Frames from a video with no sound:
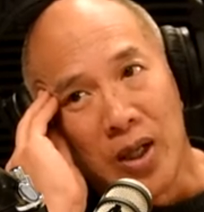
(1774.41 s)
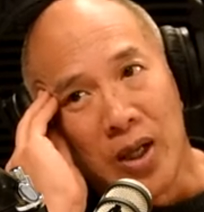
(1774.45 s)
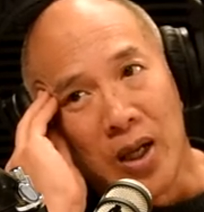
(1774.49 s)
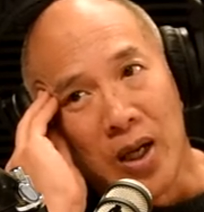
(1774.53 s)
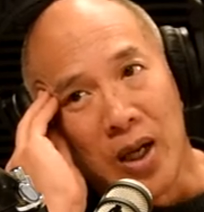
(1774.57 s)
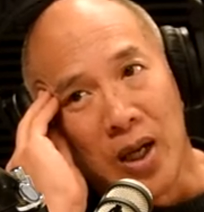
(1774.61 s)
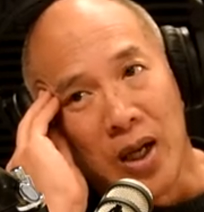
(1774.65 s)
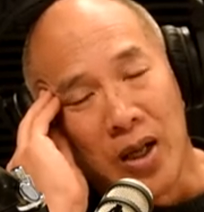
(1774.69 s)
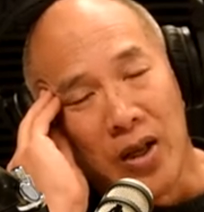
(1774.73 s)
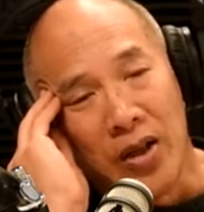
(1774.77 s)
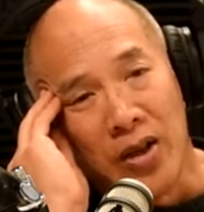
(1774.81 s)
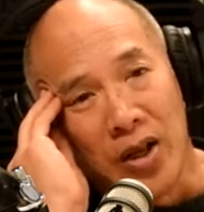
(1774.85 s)

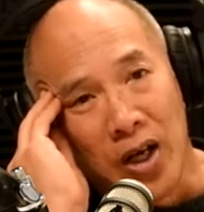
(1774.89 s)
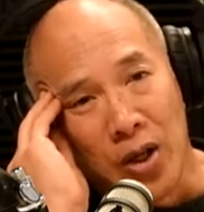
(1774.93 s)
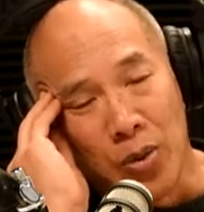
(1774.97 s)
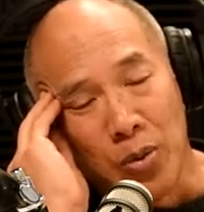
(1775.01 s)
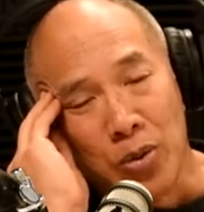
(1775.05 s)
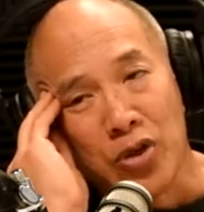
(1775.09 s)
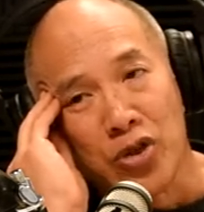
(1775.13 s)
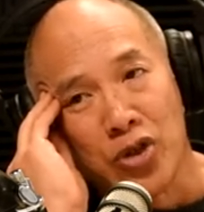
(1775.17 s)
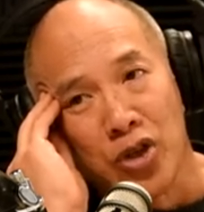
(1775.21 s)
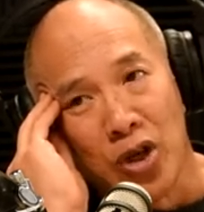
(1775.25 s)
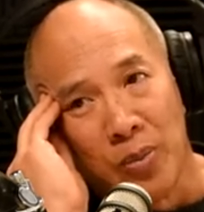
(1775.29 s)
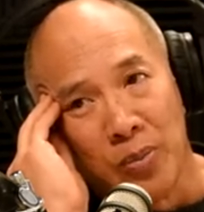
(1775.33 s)
and they
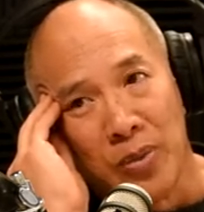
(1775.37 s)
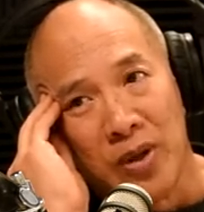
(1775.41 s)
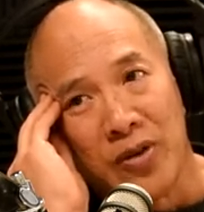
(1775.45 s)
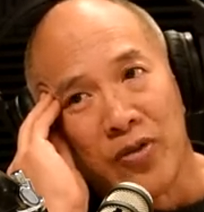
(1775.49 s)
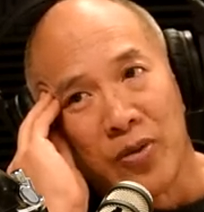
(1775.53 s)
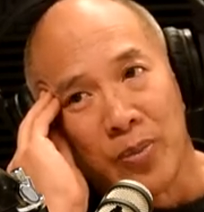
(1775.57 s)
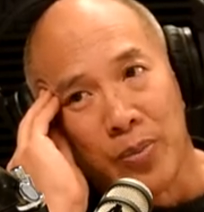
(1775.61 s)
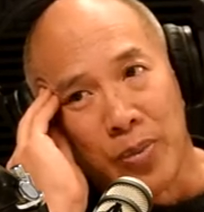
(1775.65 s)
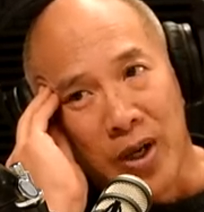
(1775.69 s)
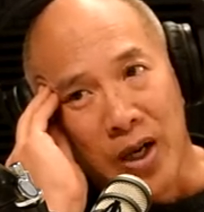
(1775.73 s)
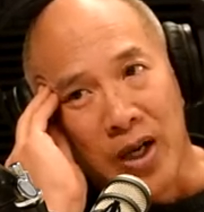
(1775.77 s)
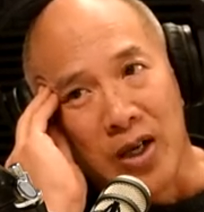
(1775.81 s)
will stop me
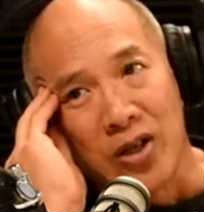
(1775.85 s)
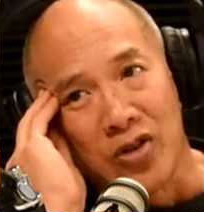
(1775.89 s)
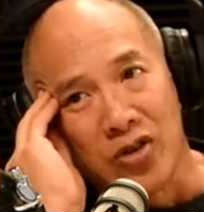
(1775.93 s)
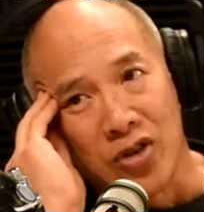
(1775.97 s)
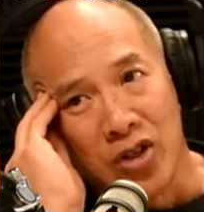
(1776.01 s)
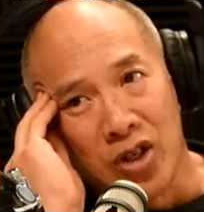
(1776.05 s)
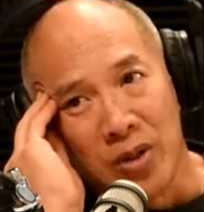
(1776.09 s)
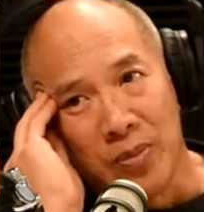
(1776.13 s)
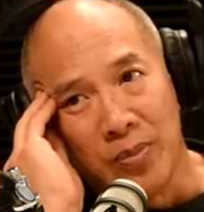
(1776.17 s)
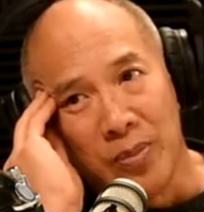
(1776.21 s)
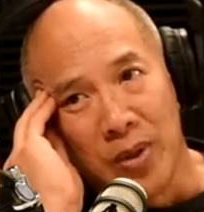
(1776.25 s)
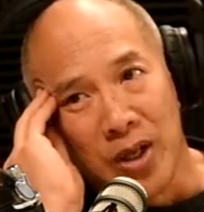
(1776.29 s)
from
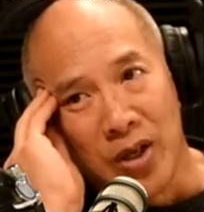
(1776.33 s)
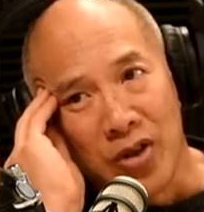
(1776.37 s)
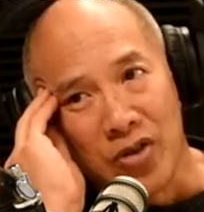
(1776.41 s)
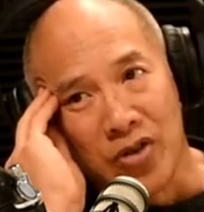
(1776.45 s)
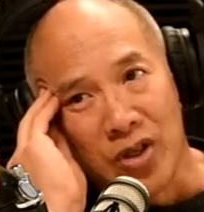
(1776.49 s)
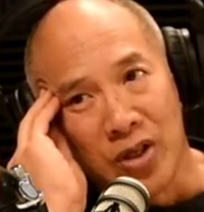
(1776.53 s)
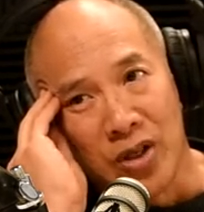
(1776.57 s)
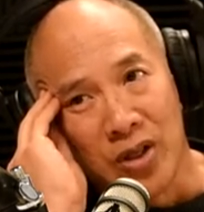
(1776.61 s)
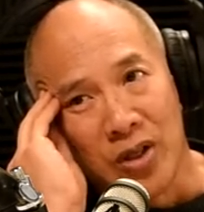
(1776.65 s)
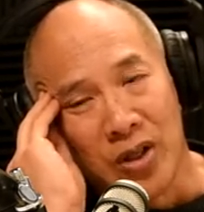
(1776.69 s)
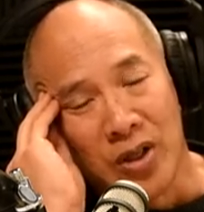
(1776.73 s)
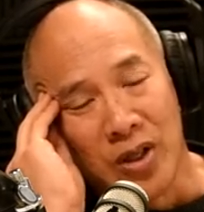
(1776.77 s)
practicing
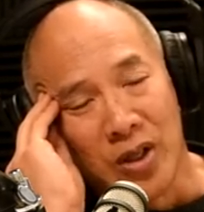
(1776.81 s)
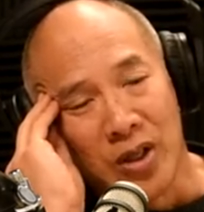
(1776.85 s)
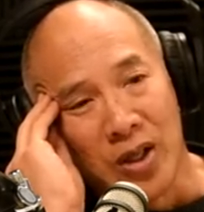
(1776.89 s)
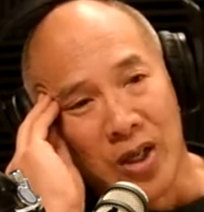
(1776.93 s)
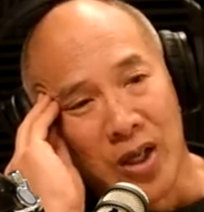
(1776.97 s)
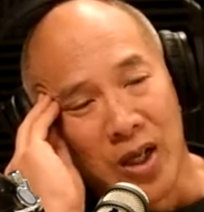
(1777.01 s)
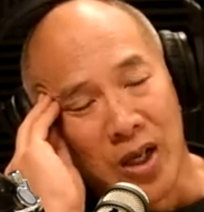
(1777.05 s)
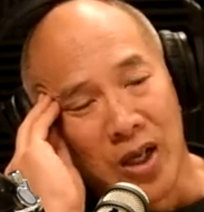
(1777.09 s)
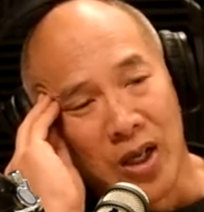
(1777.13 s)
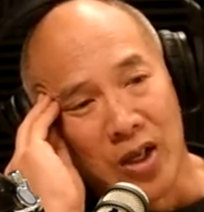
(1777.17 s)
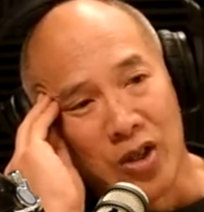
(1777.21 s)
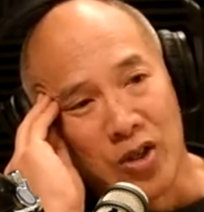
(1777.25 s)
medicine
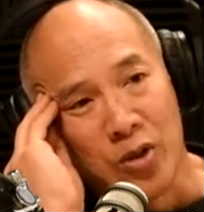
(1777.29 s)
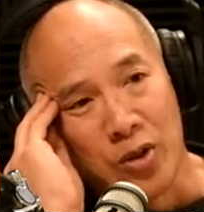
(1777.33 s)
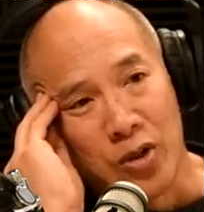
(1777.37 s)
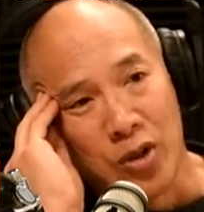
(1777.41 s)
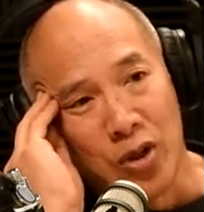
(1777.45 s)
uh,